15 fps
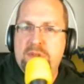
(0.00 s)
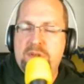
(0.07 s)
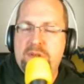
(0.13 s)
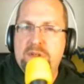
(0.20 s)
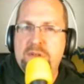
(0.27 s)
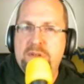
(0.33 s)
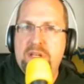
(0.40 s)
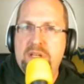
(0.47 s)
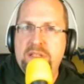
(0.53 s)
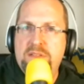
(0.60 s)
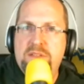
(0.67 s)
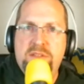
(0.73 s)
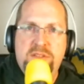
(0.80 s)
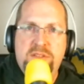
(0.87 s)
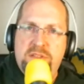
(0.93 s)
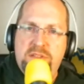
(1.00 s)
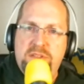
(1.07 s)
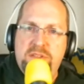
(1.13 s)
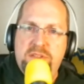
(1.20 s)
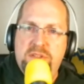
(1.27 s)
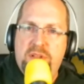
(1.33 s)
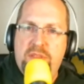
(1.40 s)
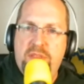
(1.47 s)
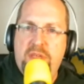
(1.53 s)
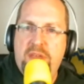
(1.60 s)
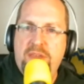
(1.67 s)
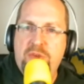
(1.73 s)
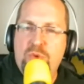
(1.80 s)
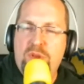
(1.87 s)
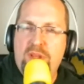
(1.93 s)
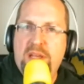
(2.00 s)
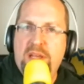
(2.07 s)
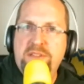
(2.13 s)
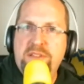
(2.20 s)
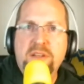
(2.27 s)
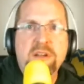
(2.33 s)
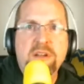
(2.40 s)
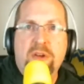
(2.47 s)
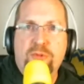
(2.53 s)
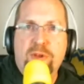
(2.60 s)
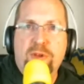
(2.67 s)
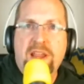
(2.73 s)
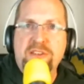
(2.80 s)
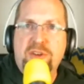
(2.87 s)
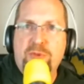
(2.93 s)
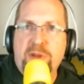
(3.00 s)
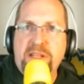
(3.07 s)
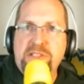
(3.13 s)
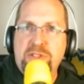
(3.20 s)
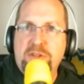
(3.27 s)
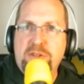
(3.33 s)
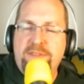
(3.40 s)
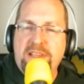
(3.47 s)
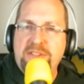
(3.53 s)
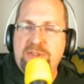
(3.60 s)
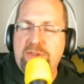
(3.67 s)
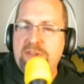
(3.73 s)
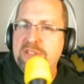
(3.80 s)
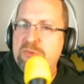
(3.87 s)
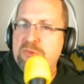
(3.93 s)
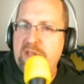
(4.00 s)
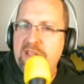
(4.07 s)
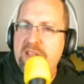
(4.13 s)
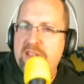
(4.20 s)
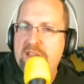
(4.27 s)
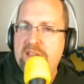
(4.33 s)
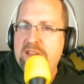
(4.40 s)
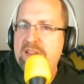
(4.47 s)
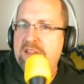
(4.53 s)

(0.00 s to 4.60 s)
All right. Thank you, Anessa. Great creature feature this week.